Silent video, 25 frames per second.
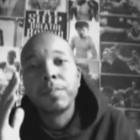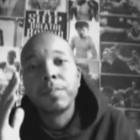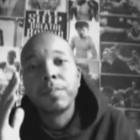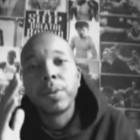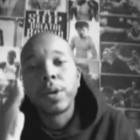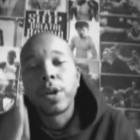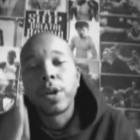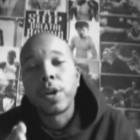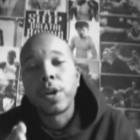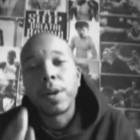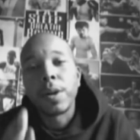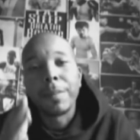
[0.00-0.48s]

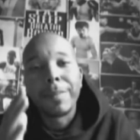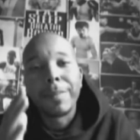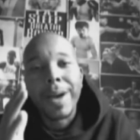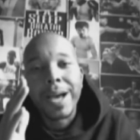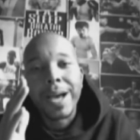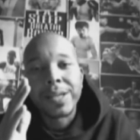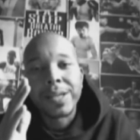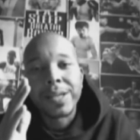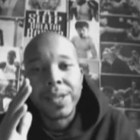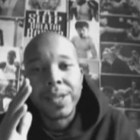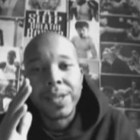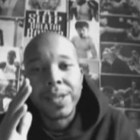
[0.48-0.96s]
put on a
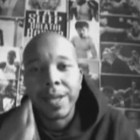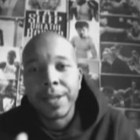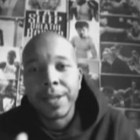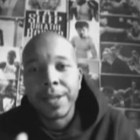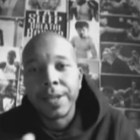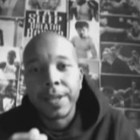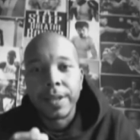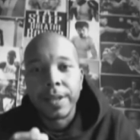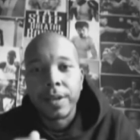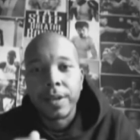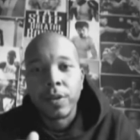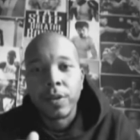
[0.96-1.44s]
boxing
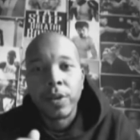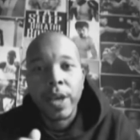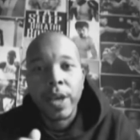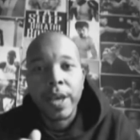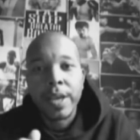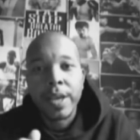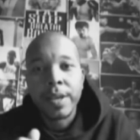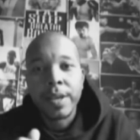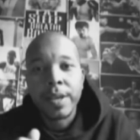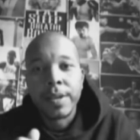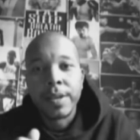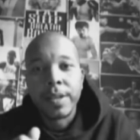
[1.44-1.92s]
clinic.
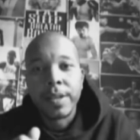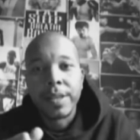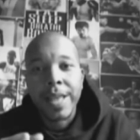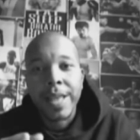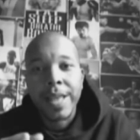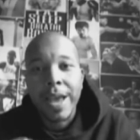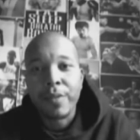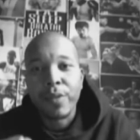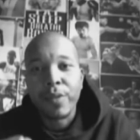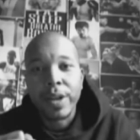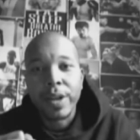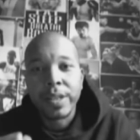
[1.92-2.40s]
Okay,
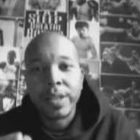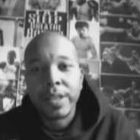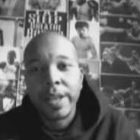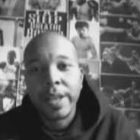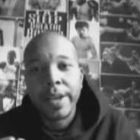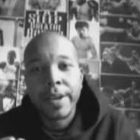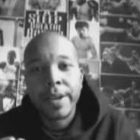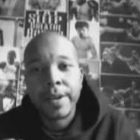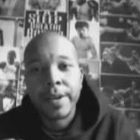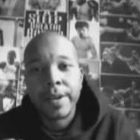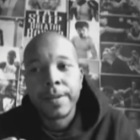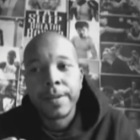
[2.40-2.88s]
that right
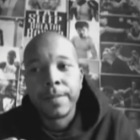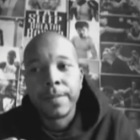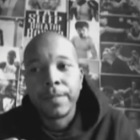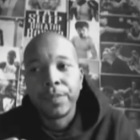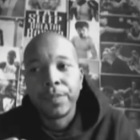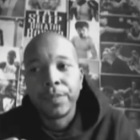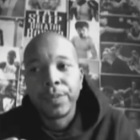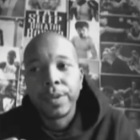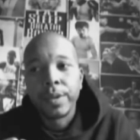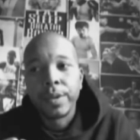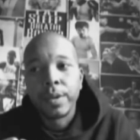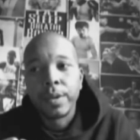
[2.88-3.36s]
there
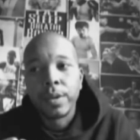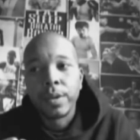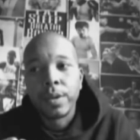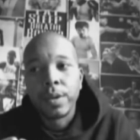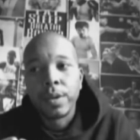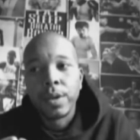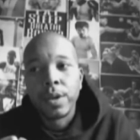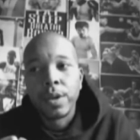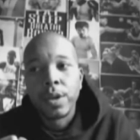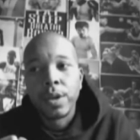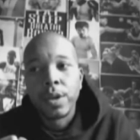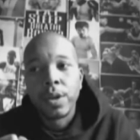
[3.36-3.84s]

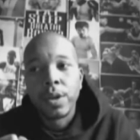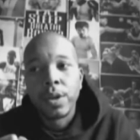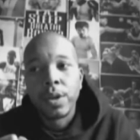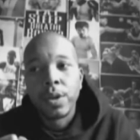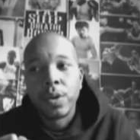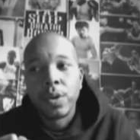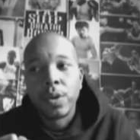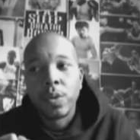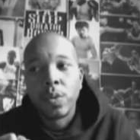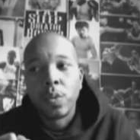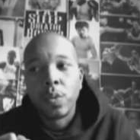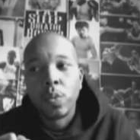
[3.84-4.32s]

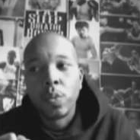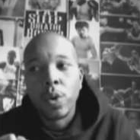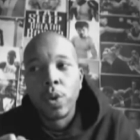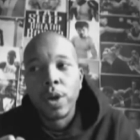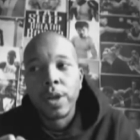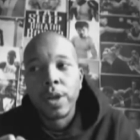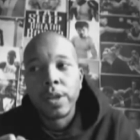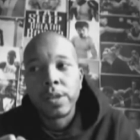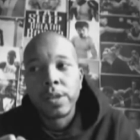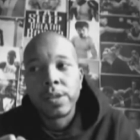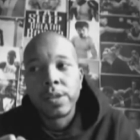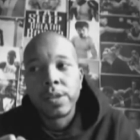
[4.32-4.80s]

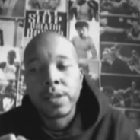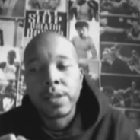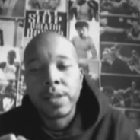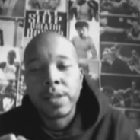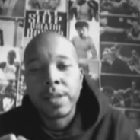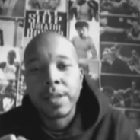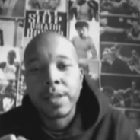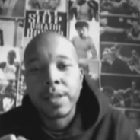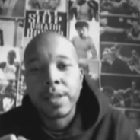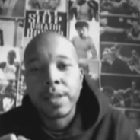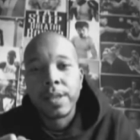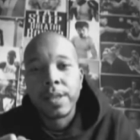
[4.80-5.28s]
was
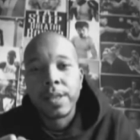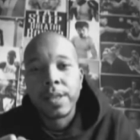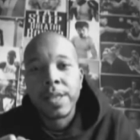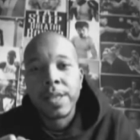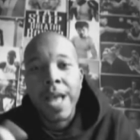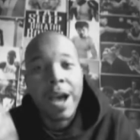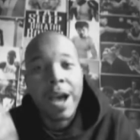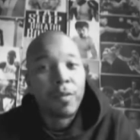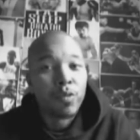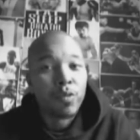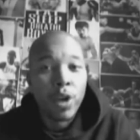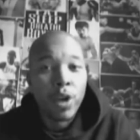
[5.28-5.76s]

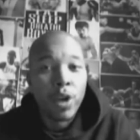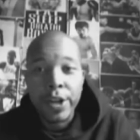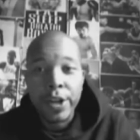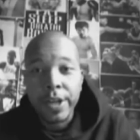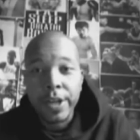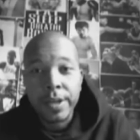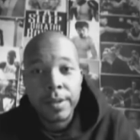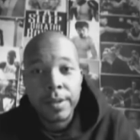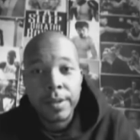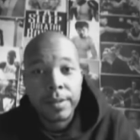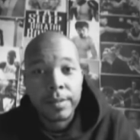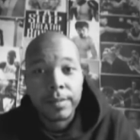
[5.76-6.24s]
not
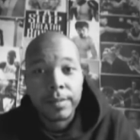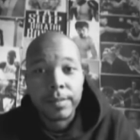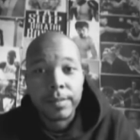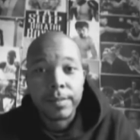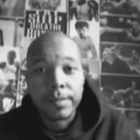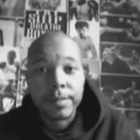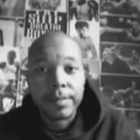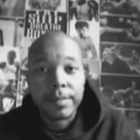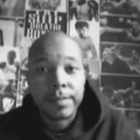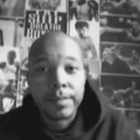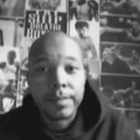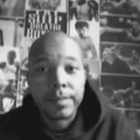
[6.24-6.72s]
running
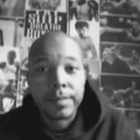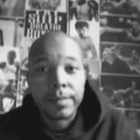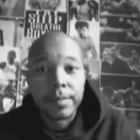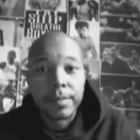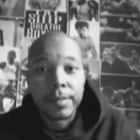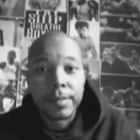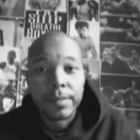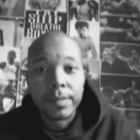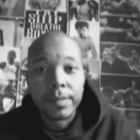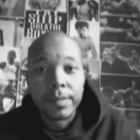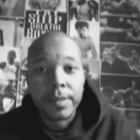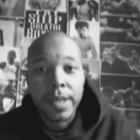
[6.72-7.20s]

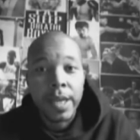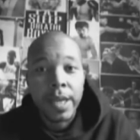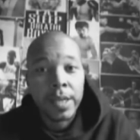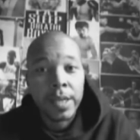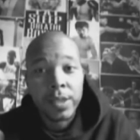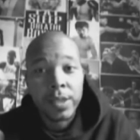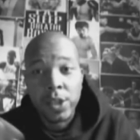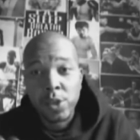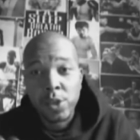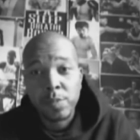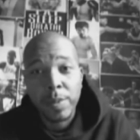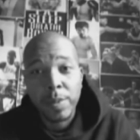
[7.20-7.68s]
and
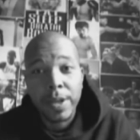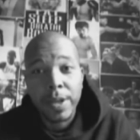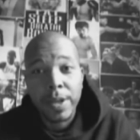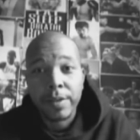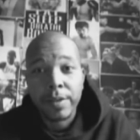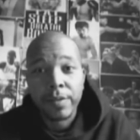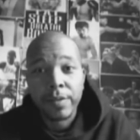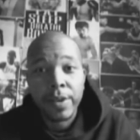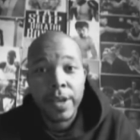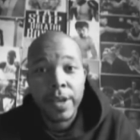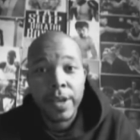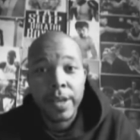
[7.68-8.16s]
a display
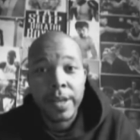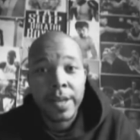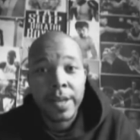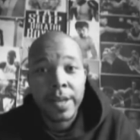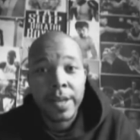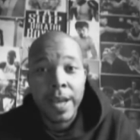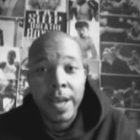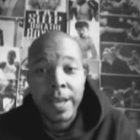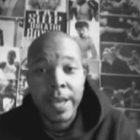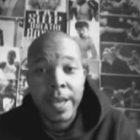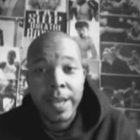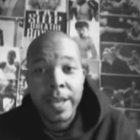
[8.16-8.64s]
of hit and
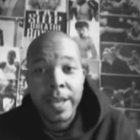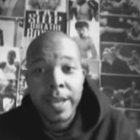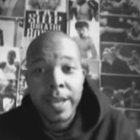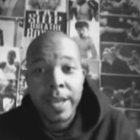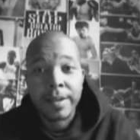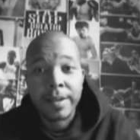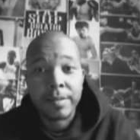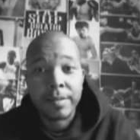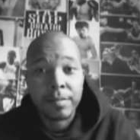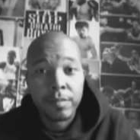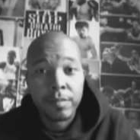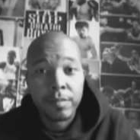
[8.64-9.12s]
not get
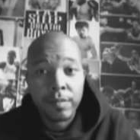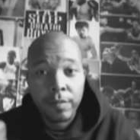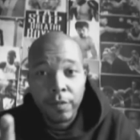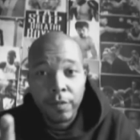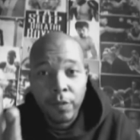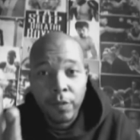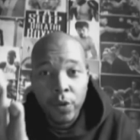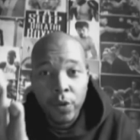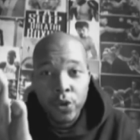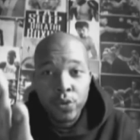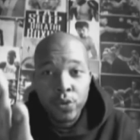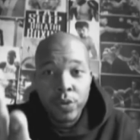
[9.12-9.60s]
hit
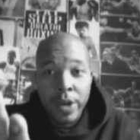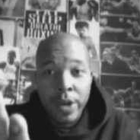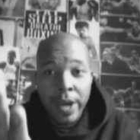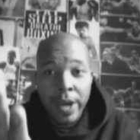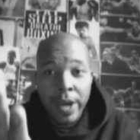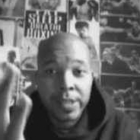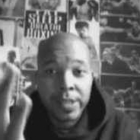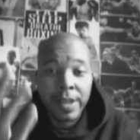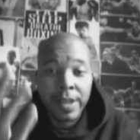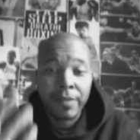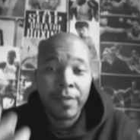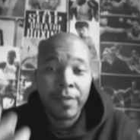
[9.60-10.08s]
for you
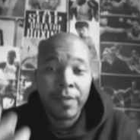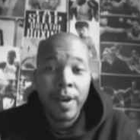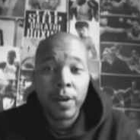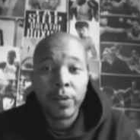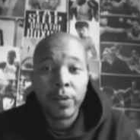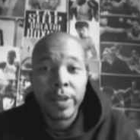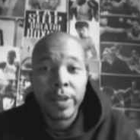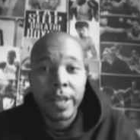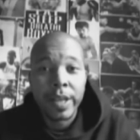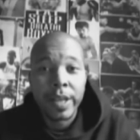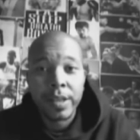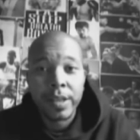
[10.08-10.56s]
guys that
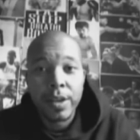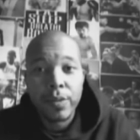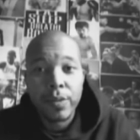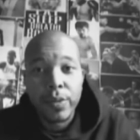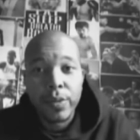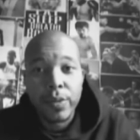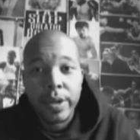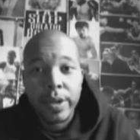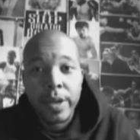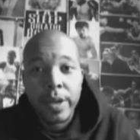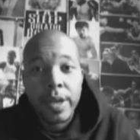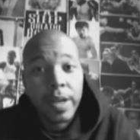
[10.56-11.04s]
follow that
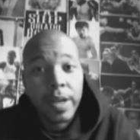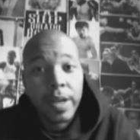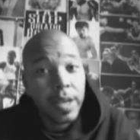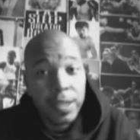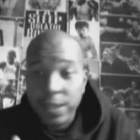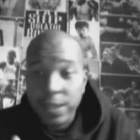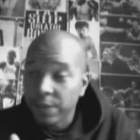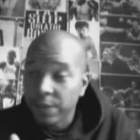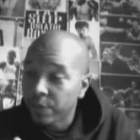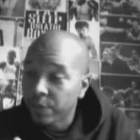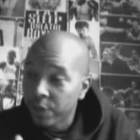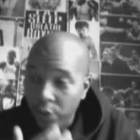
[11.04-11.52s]
theory.
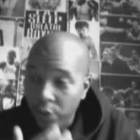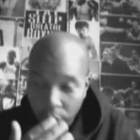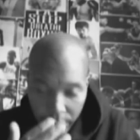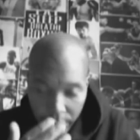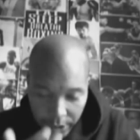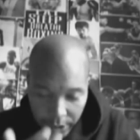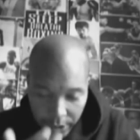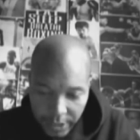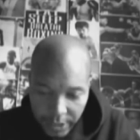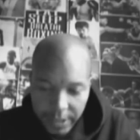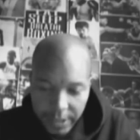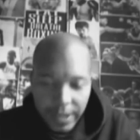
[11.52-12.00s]
Because even though
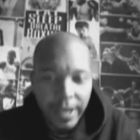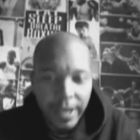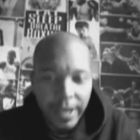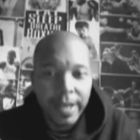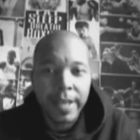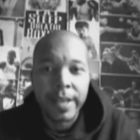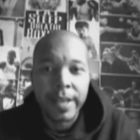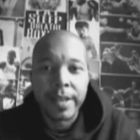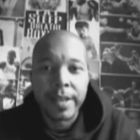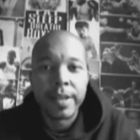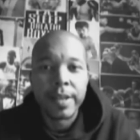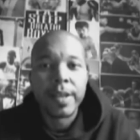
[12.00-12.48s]
he did
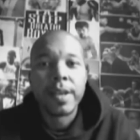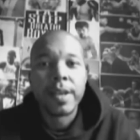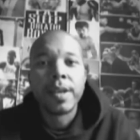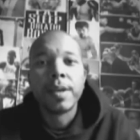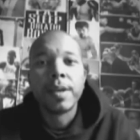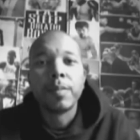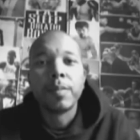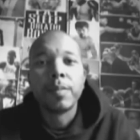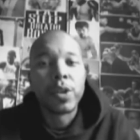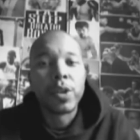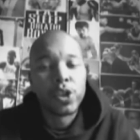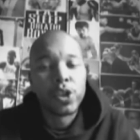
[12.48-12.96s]
get hit,
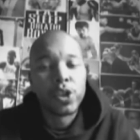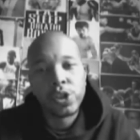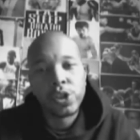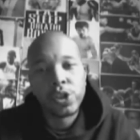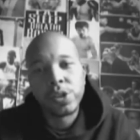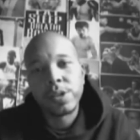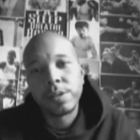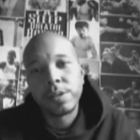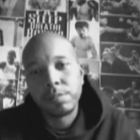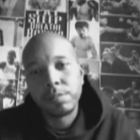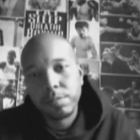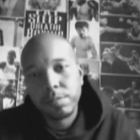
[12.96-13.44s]
but it's just